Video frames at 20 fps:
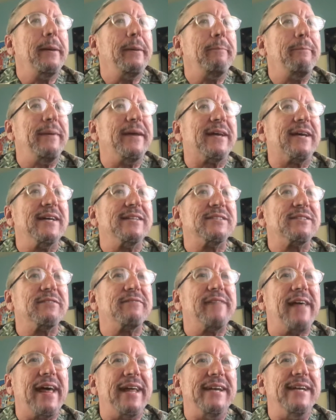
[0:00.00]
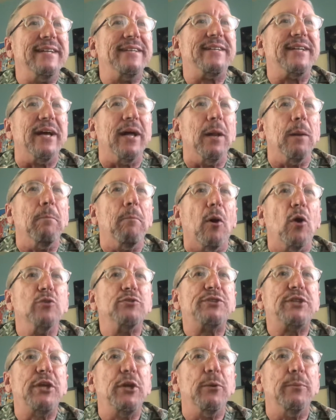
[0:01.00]
Because of that intel,
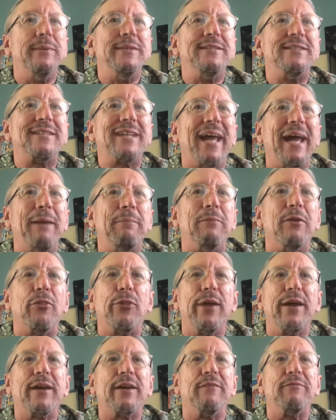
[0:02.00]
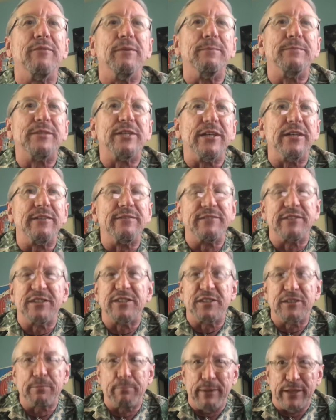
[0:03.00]
most humans came to think of themselves
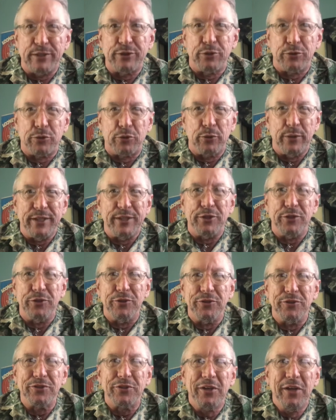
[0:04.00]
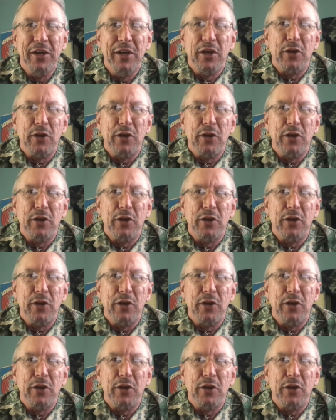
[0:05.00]
as special creatures,